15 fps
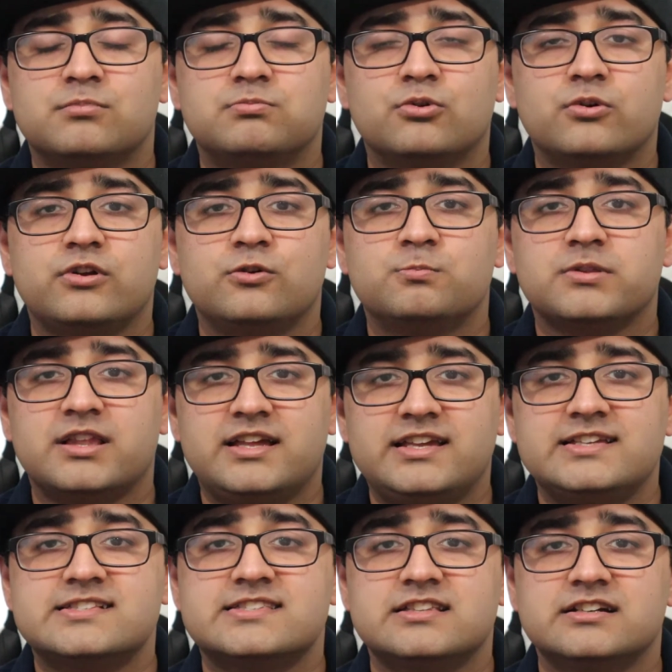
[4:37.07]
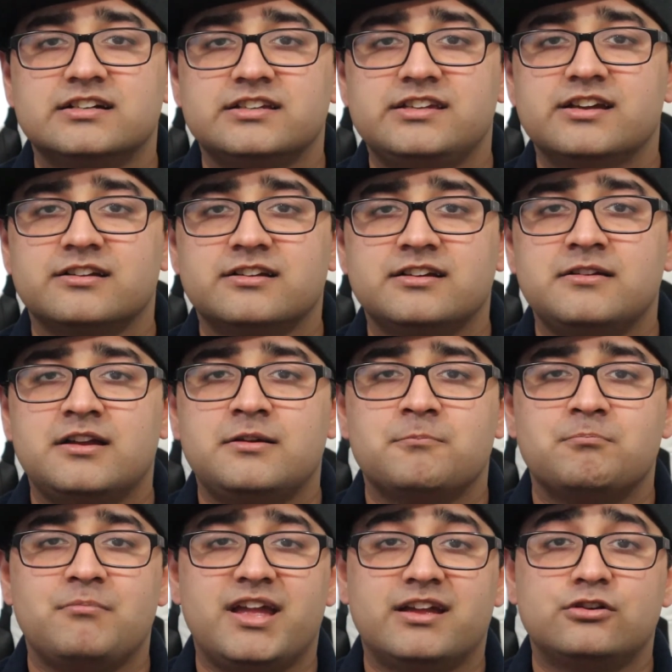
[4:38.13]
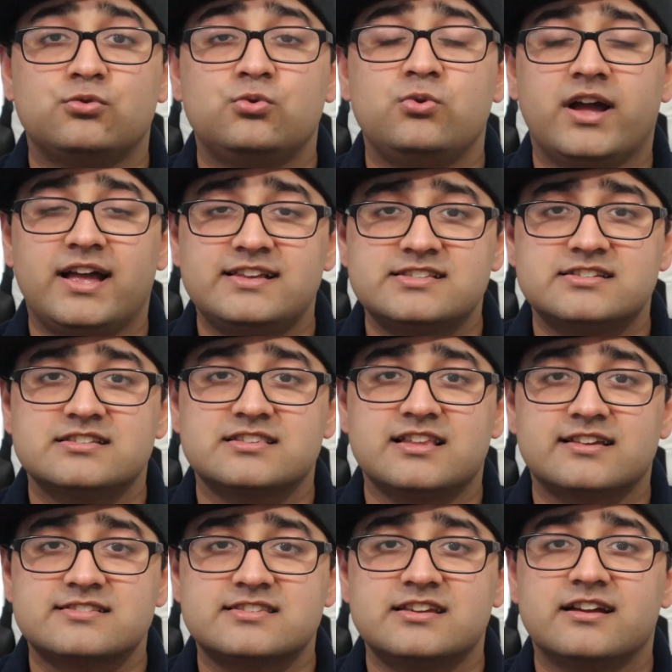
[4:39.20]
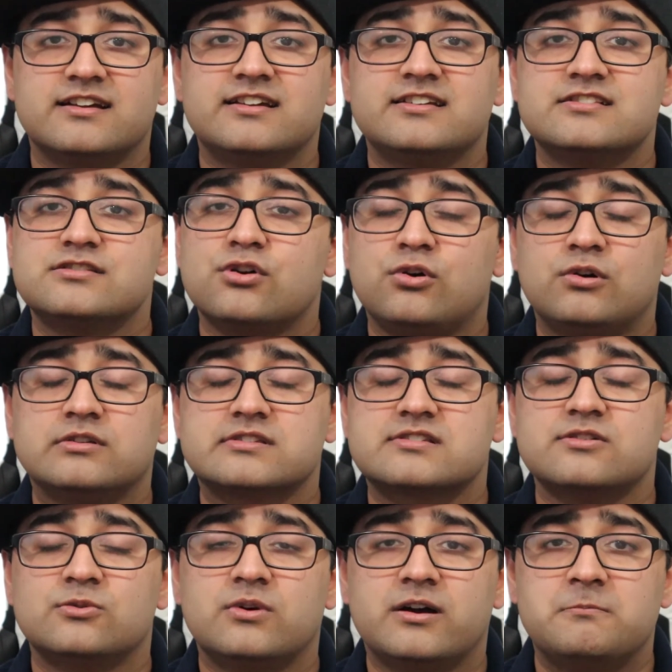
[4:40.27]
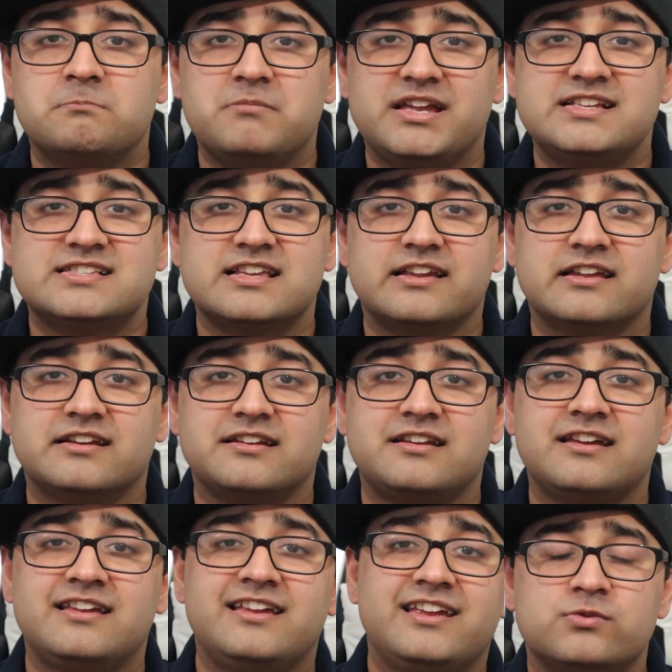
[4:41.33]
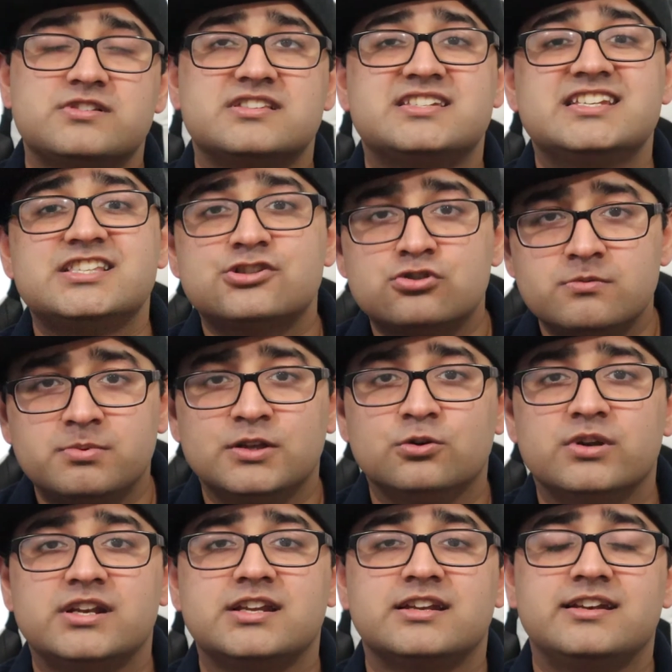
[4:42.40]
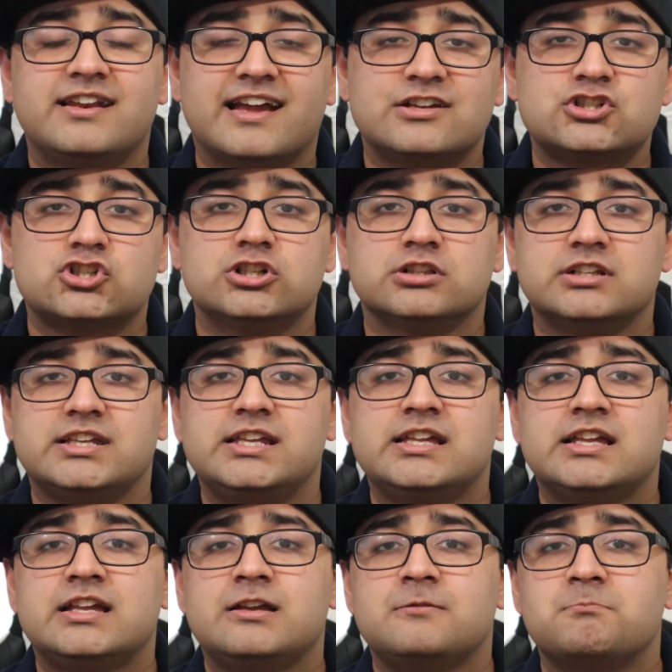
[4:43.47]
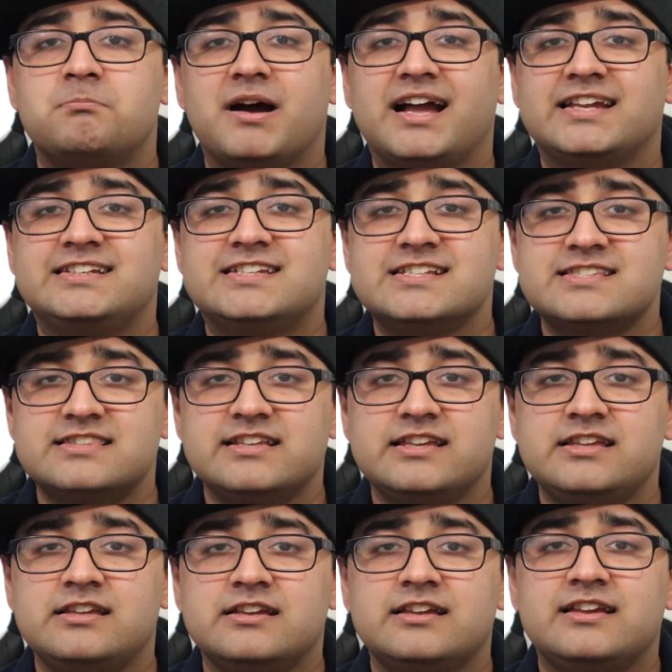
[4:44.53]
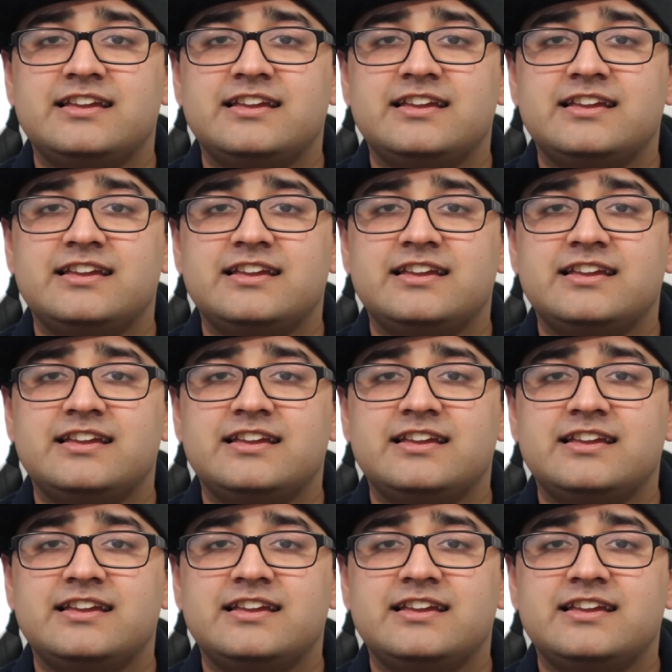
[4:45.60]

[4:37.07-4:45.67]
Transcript: boy who plays the young man who has dyslexia, is also amazing in it. It was distributed nationally by Disney,